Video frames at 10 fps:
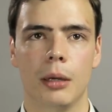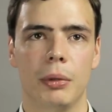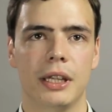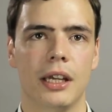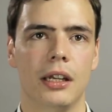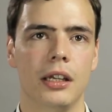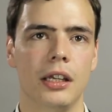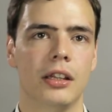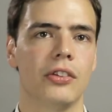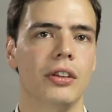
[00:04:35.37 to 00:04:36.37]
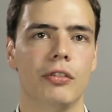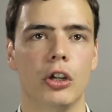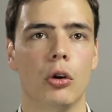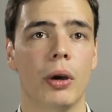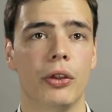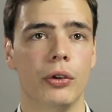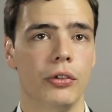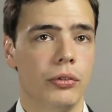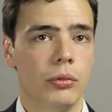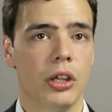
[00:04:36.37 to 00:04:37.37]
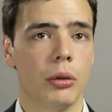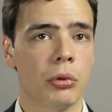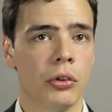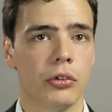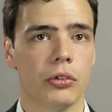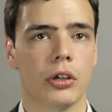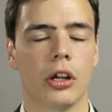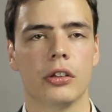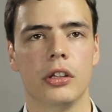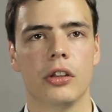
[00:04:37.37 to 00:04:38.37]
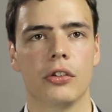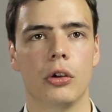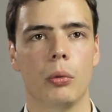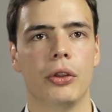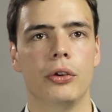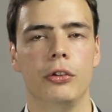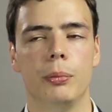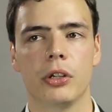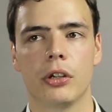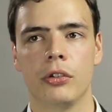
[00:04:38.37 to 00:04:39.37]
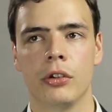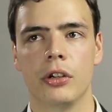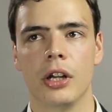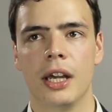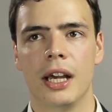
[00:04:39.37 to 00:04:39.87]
but then he doesn't even know whether he's in the process or not. He doesn't know whether he's been considered.